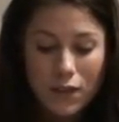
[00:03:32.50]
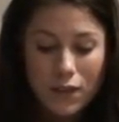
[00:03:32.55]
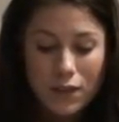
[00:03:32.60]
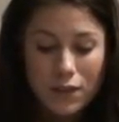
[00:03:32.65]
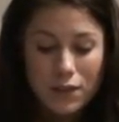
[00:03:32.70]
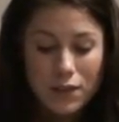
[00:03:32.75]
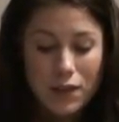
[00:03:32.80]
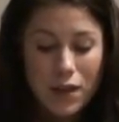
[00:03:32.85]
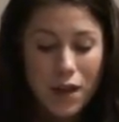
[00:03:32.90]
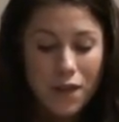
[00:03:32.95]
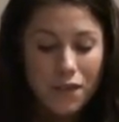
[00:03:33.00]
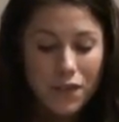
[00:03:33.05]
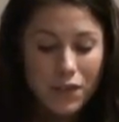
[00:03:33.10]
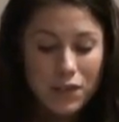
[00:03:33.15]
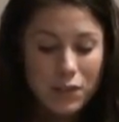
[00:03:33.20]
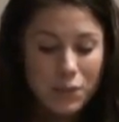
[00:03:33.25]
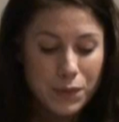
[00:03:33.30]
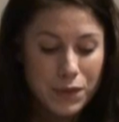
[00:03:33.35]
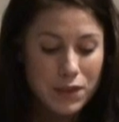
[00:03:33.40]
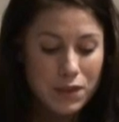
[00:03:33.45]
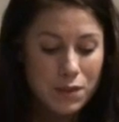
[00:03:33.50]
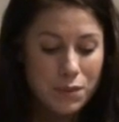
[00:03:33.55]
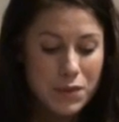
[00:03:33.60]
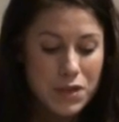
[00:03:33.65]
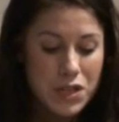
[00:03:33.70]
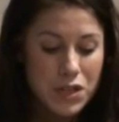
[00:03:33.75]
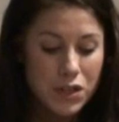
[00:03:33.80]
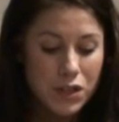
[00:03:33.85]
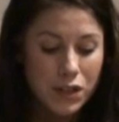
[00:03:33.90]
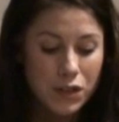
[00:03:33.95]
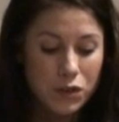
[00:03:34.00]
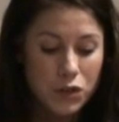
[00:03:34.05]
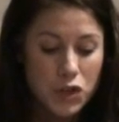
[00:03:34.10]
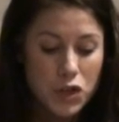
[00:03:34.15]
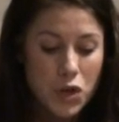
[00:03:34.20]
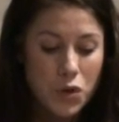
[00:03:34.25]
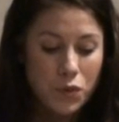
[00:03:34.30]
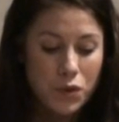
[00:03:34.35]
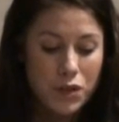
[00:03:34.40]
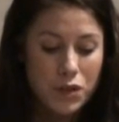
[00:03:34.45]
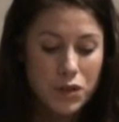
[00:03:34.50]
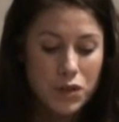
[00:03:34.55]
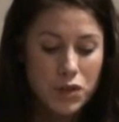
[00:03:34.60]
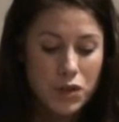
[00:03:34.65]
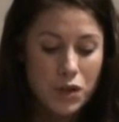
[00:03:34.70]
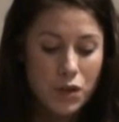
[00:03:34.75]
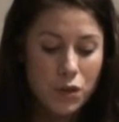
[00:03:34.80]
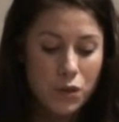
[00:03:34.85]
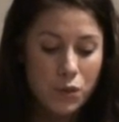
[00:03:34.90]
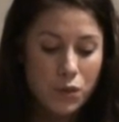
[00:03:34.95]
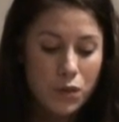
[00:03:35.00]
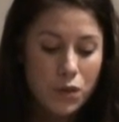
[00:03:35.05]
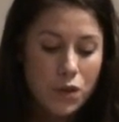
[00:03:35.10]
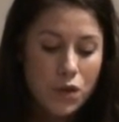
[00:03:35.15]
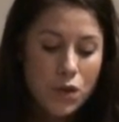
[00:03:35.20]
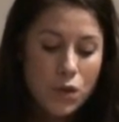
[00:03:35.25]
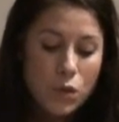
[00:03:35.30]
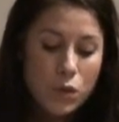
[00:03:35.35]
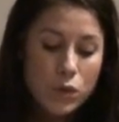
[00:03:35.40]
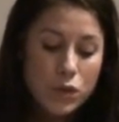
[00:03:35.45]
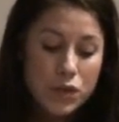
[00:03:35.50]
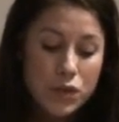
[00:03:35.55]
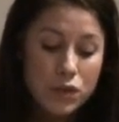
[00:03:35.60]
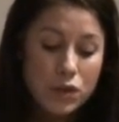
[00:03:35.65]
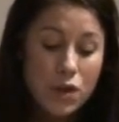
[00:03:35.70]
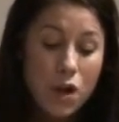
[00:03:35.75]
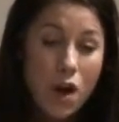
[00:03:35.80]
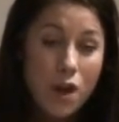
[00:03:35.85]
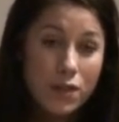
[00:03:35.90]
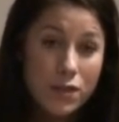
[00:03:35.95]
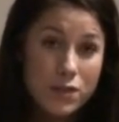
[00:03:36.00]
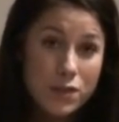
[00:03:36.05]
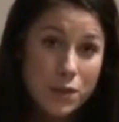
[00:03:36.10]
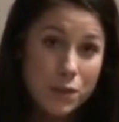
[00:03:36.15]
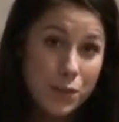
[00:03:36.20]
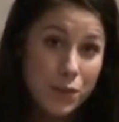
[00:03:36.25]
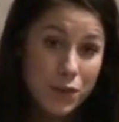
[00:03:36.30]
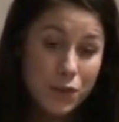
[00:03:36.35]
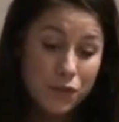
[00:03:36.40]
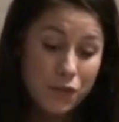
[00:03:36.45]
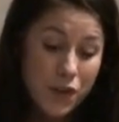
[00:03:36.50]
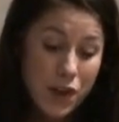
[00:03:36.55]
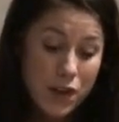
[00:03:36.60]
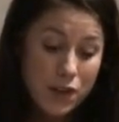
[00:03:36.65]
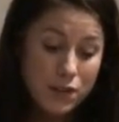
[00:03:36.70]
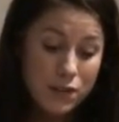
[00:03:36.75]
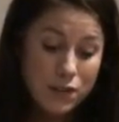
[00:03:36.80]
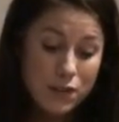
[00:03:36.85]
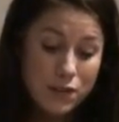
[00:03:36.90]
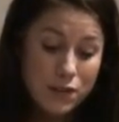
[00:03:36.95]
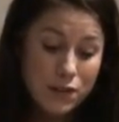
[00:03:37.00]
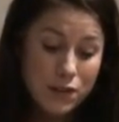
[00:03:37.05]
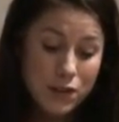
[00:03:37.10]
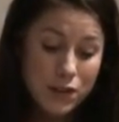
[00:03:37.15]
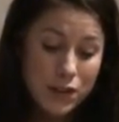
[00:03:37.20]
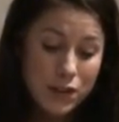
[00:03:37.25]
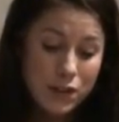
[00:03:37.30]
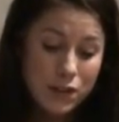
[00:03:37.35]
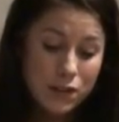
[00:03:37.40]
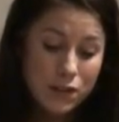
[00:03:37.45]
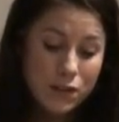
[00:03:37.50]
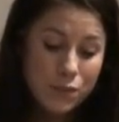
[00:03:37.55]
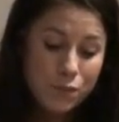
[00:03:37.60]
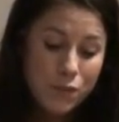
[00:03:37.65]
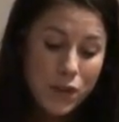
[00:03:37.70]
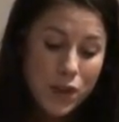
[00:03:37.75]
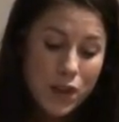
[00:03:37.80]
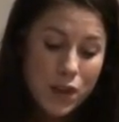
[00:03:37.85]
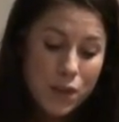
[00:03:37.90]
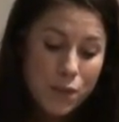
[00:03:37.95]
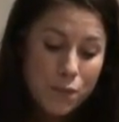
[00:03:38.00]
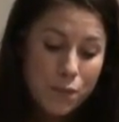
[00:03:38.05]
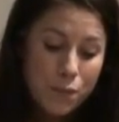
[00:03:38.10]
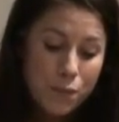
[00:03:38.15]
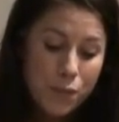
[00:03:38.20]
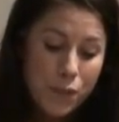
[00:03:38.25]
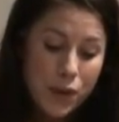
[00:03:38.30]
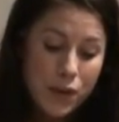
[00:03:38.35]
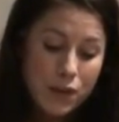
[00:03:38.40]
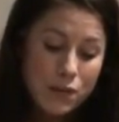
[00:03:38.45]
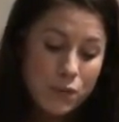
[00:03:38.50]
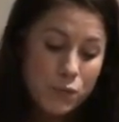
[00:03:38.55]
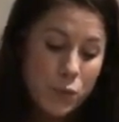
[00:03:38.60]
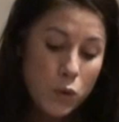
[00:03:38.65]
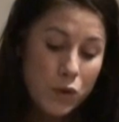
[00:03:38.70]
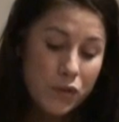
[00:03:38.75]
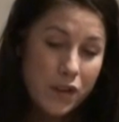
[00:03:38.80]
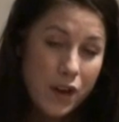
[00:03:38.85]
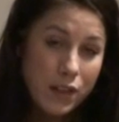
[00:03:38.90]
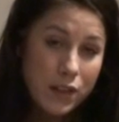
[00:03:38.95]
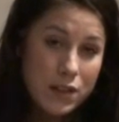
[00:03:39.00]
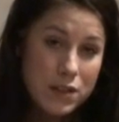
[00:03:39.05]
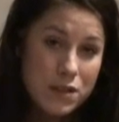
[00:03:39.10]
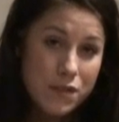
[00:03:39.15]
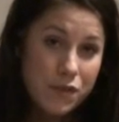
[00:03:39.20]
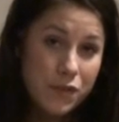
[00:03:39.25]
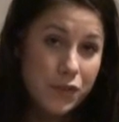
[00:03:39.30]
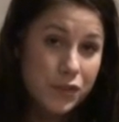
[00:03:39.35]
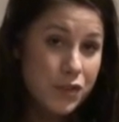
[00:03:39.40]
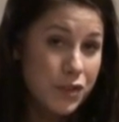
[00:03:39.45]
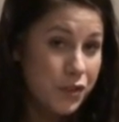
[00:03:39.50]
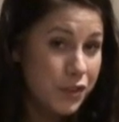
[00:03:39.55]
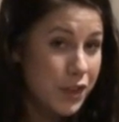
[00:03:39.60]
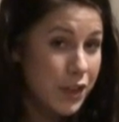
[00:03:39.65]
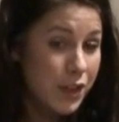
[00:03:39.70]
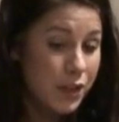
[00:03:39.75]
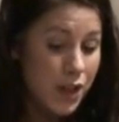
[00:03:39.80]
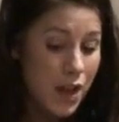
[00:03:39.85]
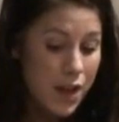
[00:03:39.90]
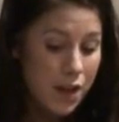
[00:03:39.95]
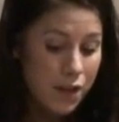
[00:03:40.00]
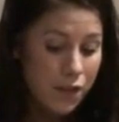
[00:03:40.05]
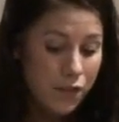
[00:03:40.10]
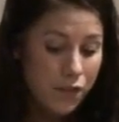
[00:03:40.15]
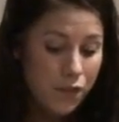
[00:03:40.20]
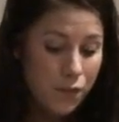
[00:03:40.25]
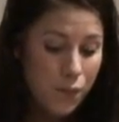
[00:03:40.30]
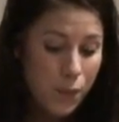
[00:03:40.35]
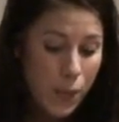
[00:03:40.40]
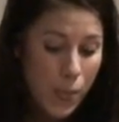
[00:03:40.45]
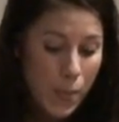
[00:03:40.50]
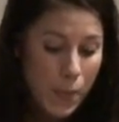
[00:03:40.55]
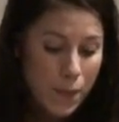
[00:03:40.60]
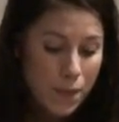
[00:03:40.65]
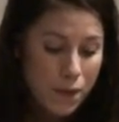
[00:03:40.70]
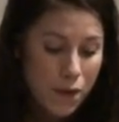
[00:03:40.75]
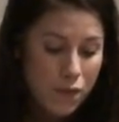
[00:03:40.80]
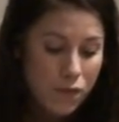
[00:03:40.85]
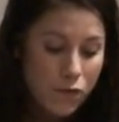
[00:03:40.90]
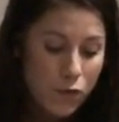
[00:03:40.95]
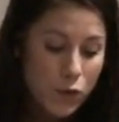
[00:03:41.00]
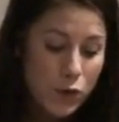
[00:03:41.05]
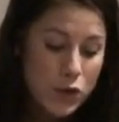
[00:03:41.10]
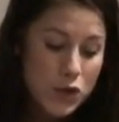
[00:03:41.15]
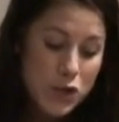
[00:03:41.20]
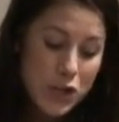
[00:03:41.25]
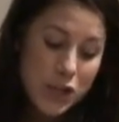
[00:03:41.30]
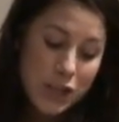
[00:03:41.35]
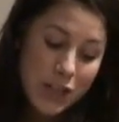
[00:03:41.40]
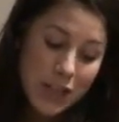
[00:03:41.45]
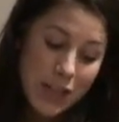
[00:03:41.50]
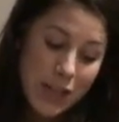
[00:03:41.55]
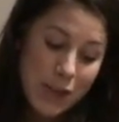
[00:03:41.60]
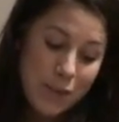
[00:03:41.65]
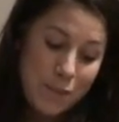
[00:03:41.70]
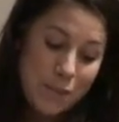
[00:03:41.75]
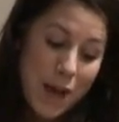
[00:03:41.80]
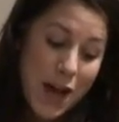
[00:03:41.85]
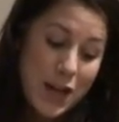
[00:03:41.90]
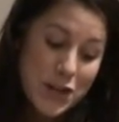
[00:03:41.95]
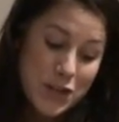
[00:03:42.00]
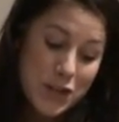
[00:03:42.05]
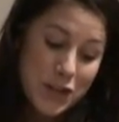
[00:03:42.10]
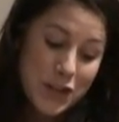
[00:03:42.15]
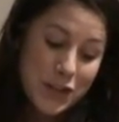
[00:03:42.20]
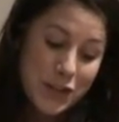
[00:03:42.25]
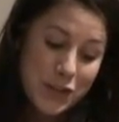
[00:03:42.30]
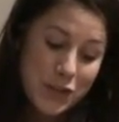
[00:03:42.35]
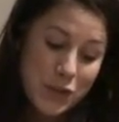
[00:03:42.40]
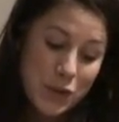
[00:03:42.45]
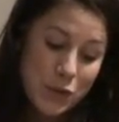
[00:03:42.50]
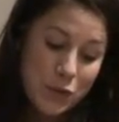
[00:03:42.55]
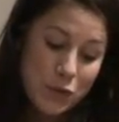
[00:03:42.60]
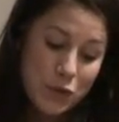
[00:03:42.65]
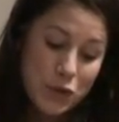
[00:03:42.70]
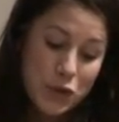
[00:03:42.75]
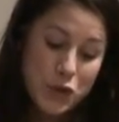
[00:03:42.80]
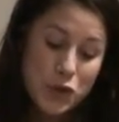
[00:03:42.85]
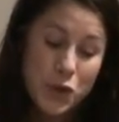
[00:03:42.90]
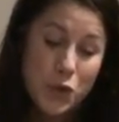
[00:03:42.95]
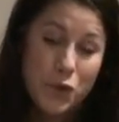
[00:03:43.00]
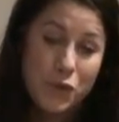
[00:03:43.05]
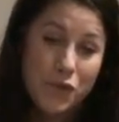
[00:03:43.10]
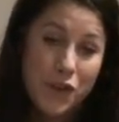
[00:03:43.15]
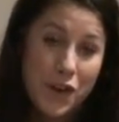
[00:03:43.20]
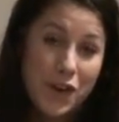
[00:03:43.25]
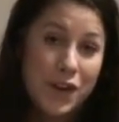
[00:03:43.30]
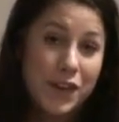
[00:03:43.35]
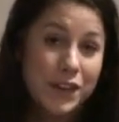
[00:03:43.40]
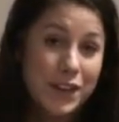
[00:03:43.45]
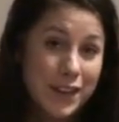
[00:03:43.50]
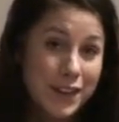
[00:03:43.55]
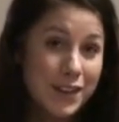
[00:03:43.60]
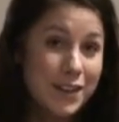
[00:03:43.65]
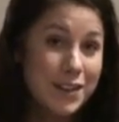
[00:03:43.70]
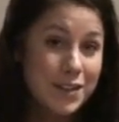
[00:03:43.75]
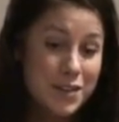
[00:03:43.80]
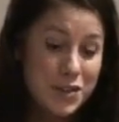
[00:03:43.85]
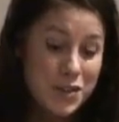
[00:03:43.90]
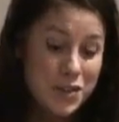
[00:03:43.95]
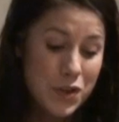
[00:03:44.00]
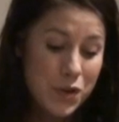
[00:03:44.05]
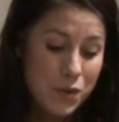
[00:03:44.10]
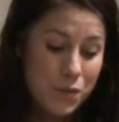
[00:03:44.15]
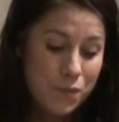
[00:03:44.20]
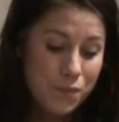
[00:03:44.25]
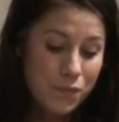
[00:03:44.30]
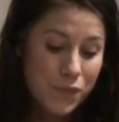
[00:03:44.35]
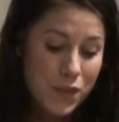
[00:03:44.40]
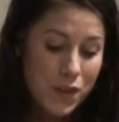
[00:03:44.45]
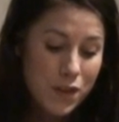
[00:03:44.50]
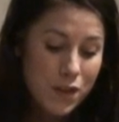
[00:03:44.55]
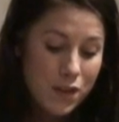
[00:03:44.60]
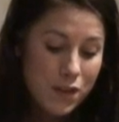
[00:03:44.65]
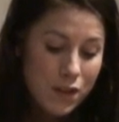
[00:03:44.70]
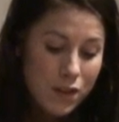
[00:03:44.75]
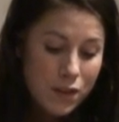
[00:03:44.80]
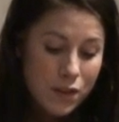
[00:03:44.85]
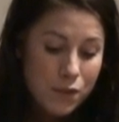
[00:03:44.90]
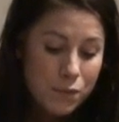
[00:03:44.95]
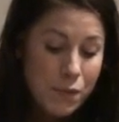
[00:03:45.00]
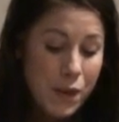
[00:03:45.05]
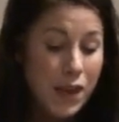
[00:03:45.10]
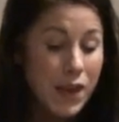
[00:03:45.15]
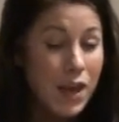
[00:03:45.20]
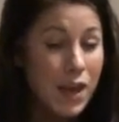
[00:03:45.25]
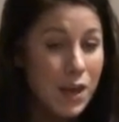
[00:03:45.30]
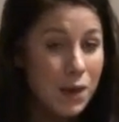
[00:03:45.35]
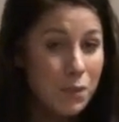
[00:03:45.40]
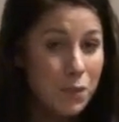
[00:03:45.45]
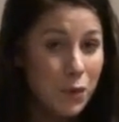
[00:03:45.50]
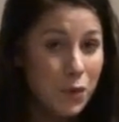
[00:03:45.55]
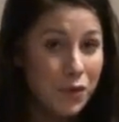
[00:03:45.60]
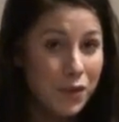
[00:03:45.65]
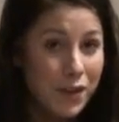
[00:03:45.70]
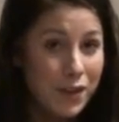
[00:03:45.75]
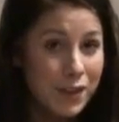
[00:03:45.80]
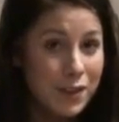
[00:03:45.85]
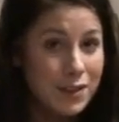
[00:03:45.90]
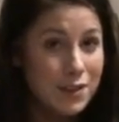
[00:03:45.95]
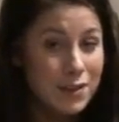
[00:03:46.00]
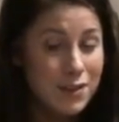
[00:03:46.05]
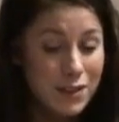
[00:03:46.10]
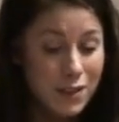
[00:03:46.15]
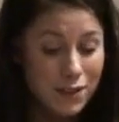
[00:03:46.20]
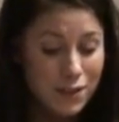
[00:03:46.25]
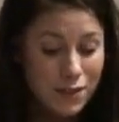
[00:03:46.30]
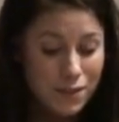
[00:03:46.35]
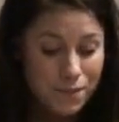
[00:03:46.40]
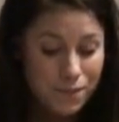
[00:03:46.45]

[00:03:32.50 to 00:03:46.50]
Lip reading: There's enough explicit material shown in the show, which is not the typical fantasy series, but is more relative to real life. Fortunately, magic is used or shown very little in the show, making it more realistic.